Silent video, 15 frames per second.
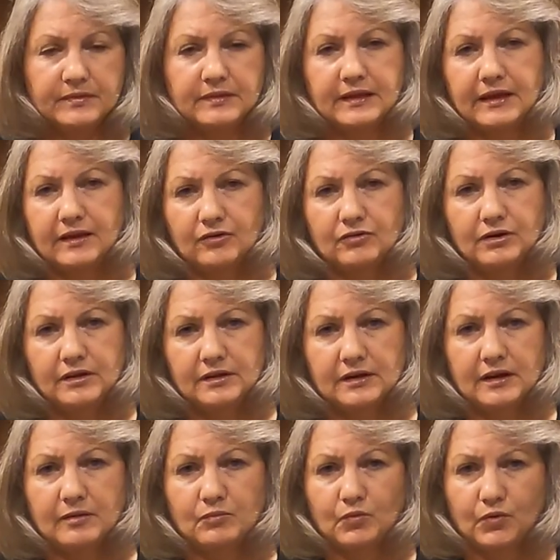the area that
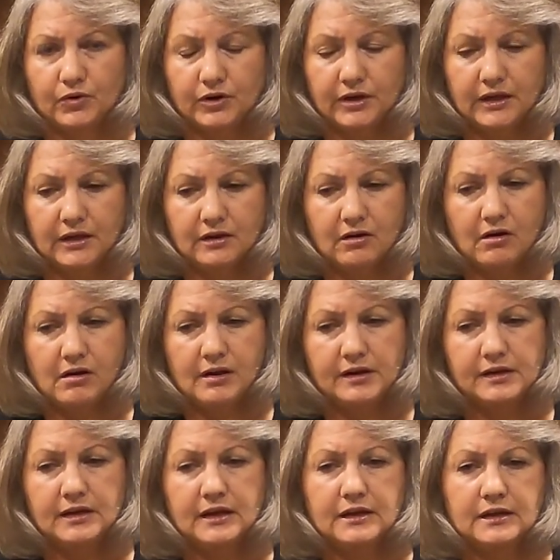I'm working
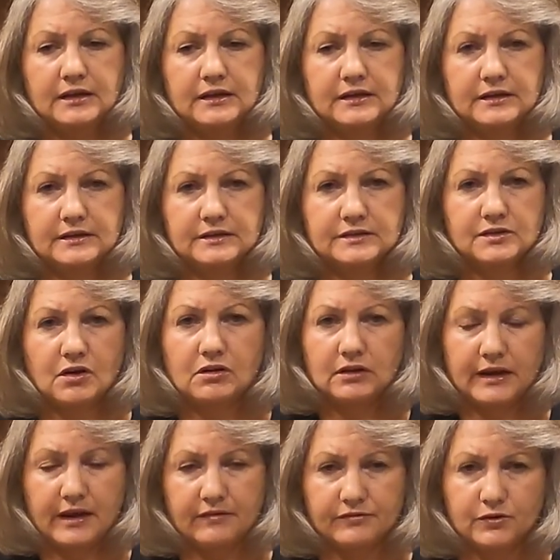on is all
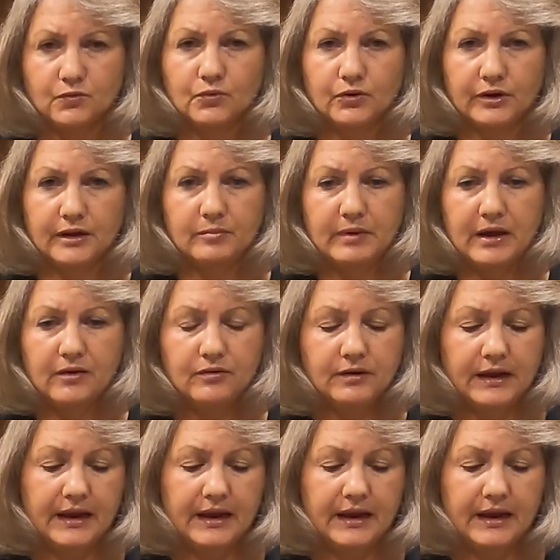I have to worry about.